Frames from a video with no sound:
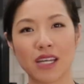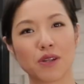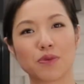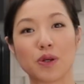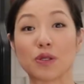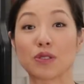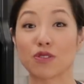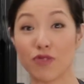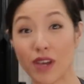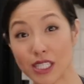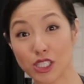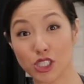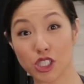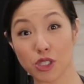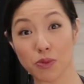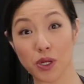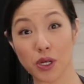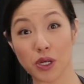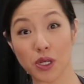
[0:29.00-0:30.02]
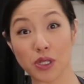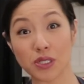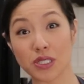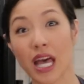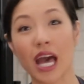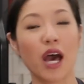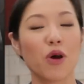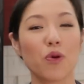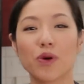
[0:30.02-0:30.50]
roast vegetables,
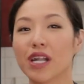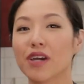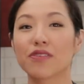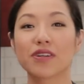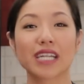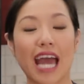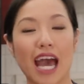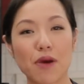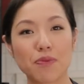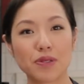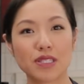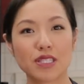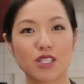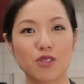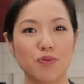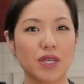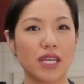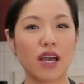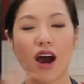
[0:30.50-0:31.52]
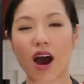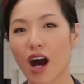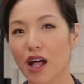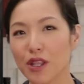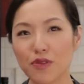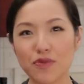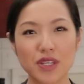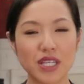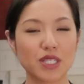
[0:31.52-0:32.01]
whatever it happens to be,
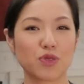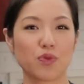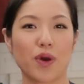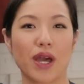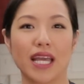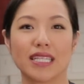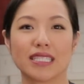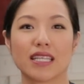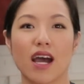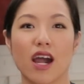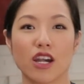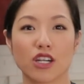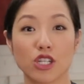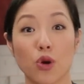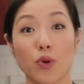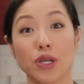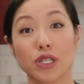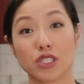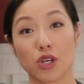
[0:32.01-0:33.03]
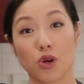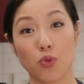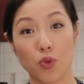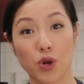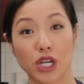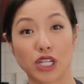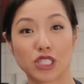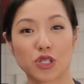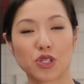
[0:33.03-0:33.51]
all of these ways are going to work.